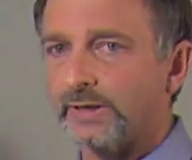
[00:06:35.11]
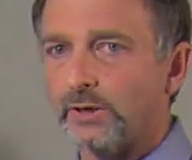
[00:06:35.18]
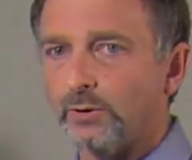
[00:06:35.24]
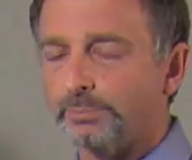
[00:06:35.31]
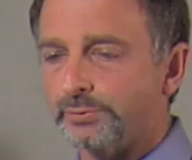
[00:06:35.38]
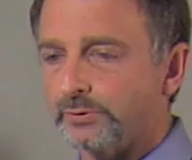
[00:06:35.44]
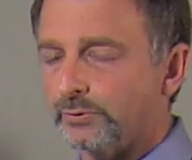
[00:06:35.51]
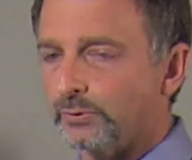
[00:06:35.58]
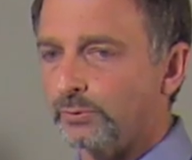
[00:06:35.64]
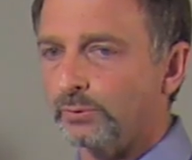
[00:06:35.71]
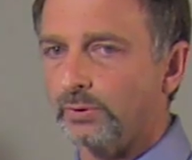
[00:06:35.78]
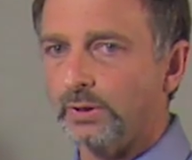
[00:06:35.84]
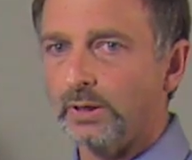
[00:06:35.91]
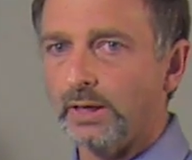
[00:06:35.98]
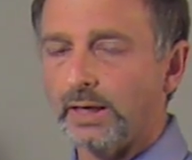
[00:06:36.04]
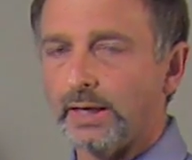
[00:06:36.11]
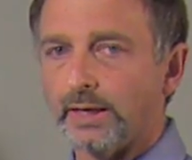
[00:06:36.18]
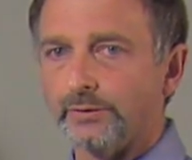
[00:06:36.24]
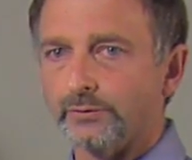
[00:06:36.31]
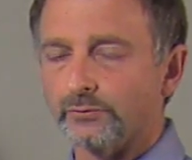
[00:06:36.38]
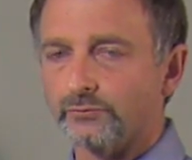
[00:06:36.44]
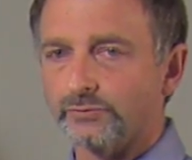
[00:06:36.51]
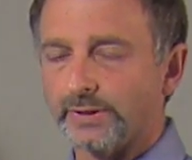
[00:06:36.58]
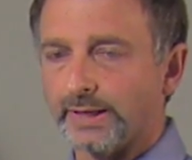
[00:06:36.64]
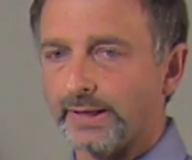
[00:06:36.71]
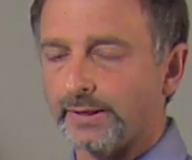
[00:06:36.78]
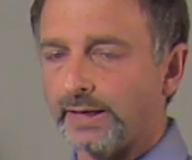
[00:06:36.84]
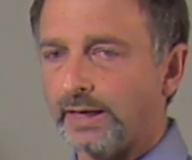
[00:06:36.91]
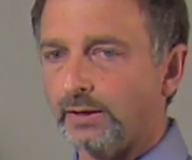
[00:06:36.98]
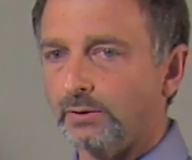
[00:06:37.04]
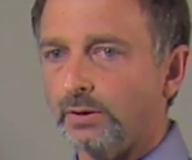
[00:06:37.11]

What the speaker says: help you understand